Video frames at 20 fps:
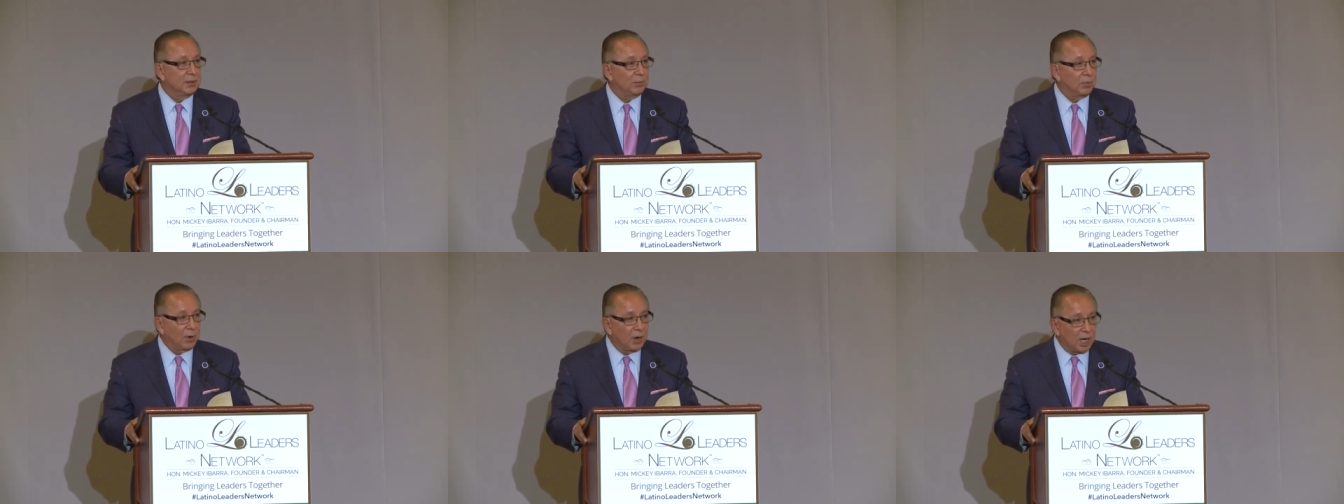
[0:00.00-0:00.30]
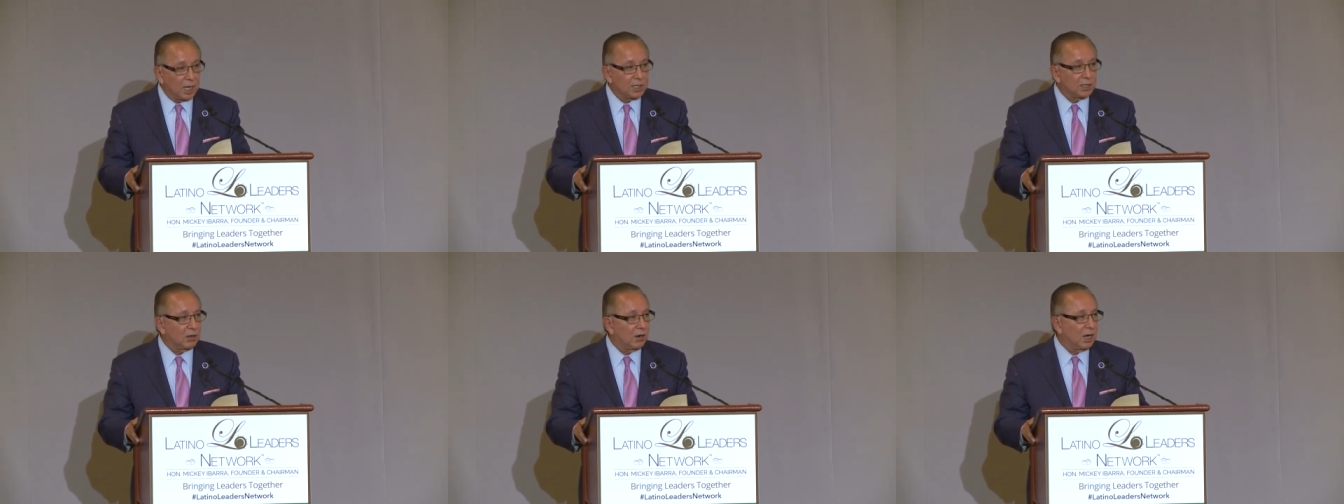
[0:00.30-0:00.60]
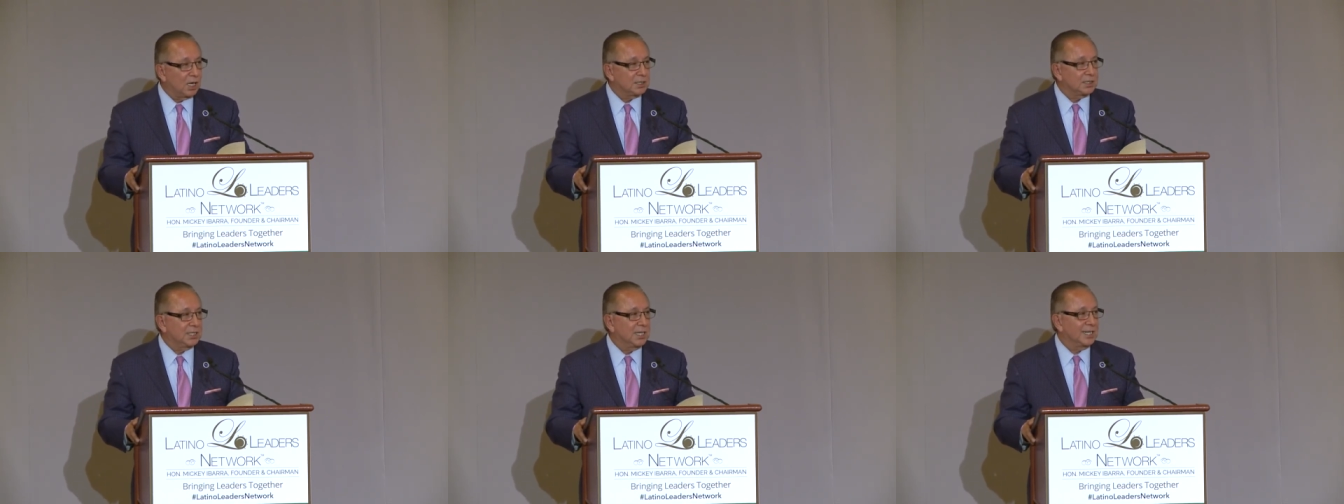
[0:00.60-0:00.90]
broad
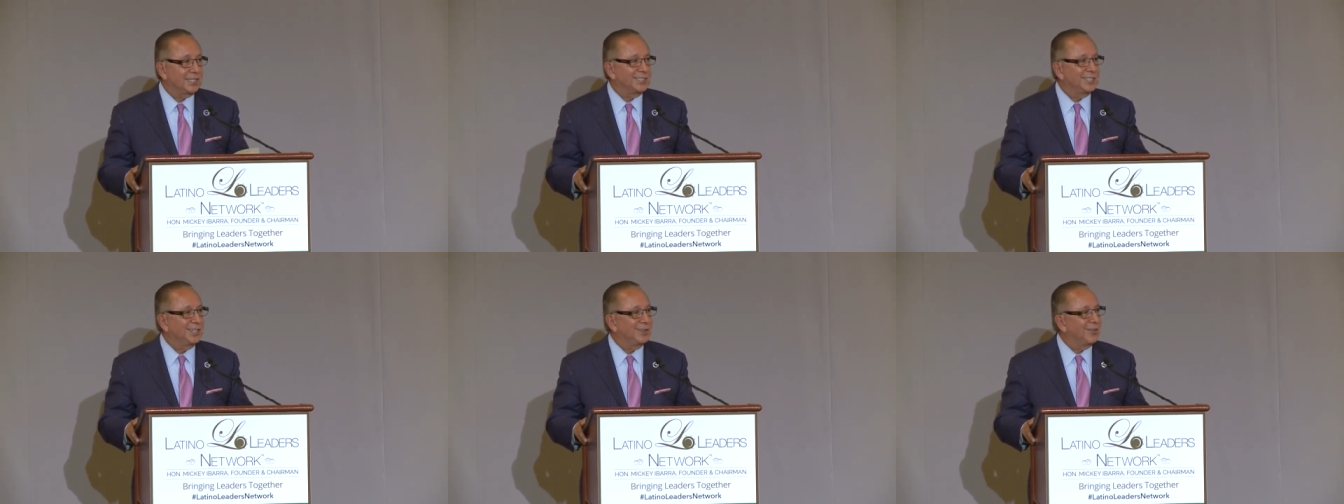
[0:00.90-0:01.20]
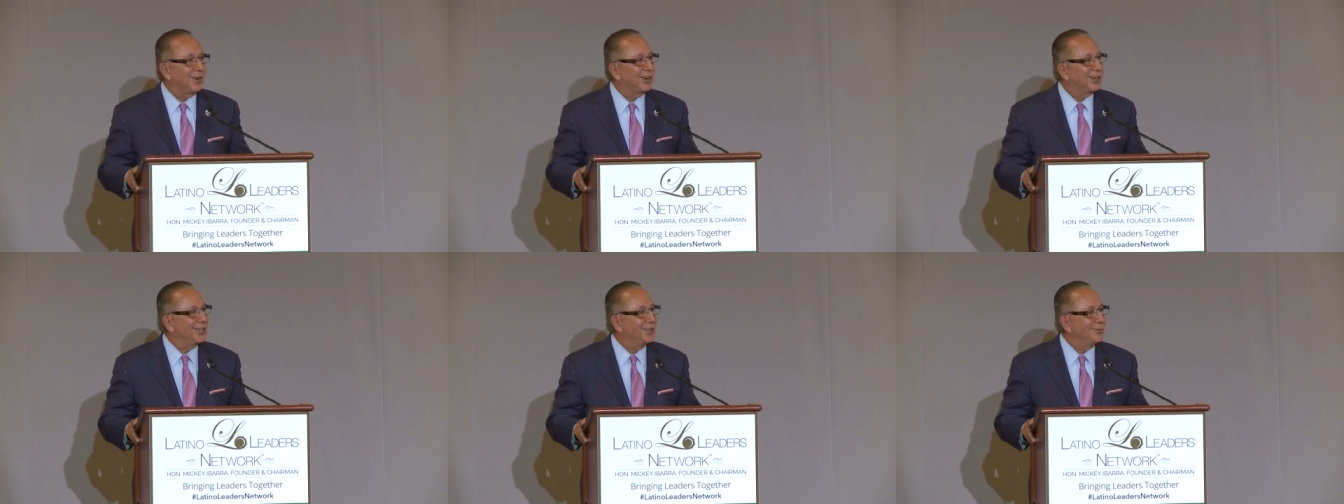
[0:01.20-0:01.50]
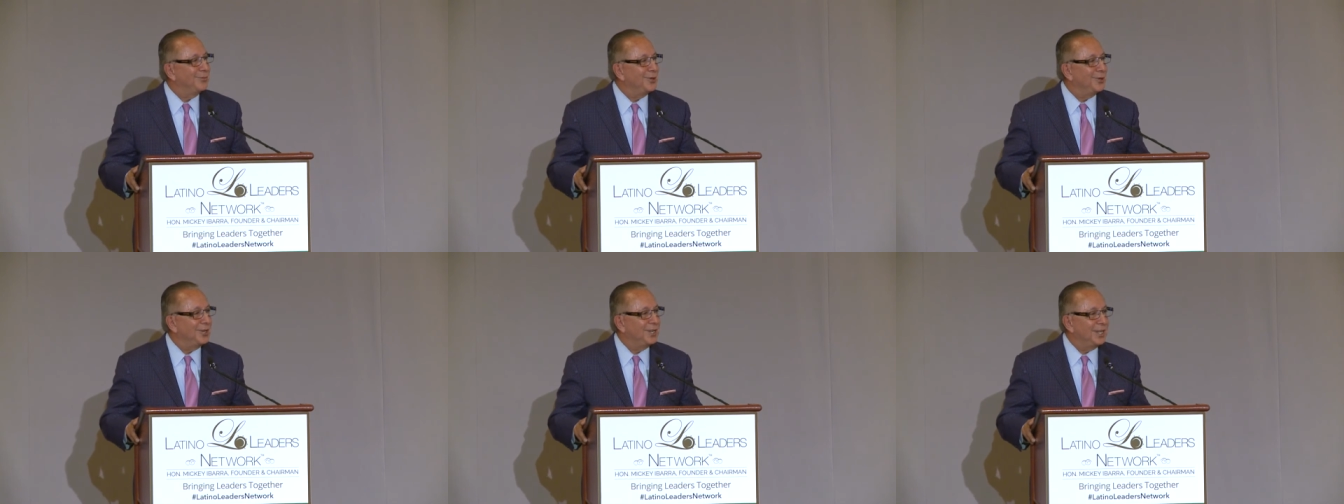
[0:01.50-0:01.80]
cross section of our
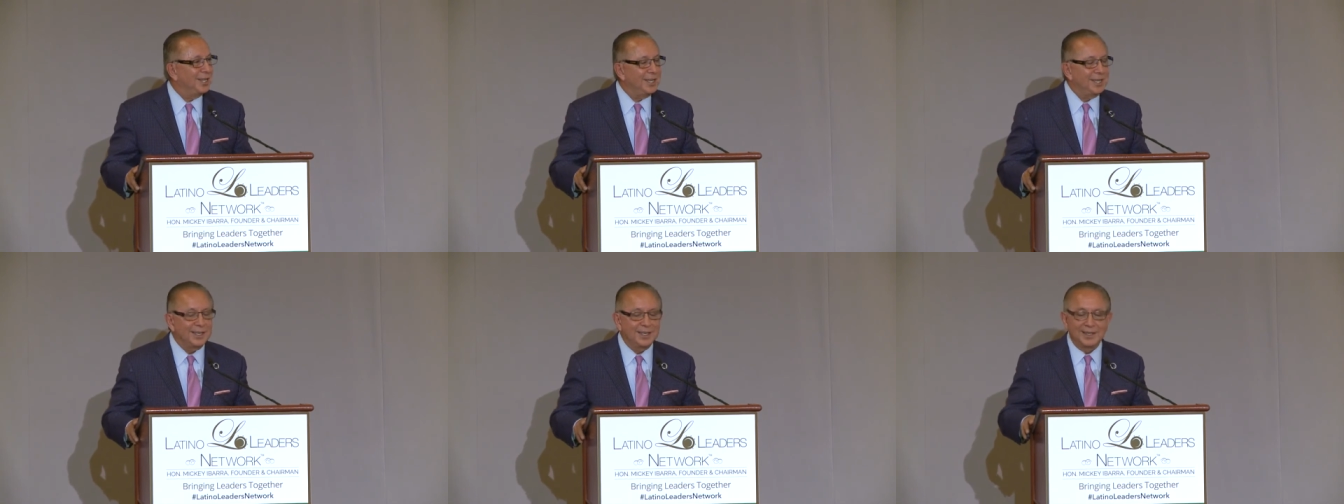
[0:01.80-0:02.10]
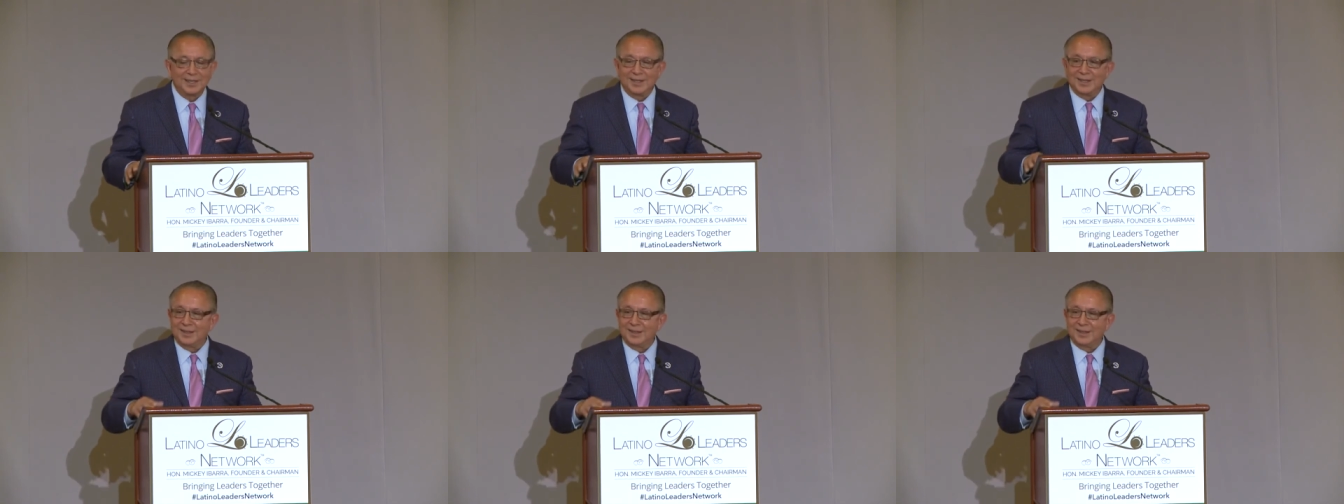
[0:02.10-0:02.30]
community